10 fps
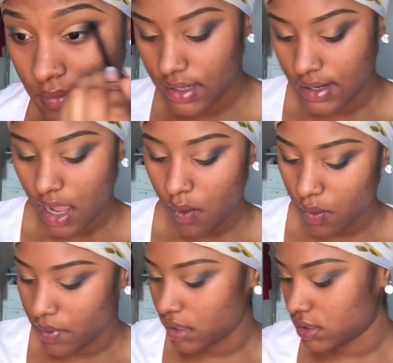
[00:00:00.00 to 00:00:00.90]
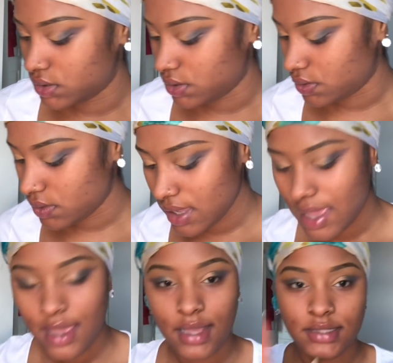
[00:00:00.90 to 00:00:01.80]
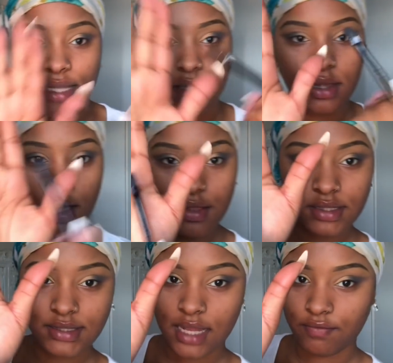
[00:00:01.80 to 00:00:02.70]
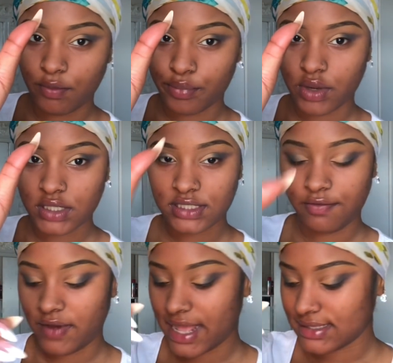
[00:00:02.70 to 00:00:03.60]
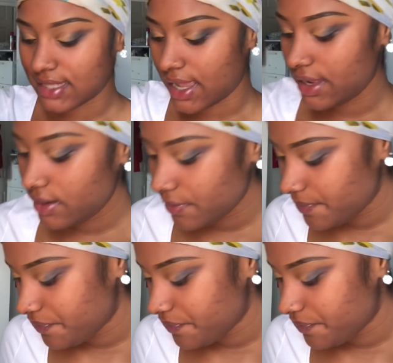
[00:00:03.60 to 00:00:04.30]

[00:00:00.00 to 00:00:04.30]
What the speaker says: And now what we're going to do is get the other side of the brush, the flat side.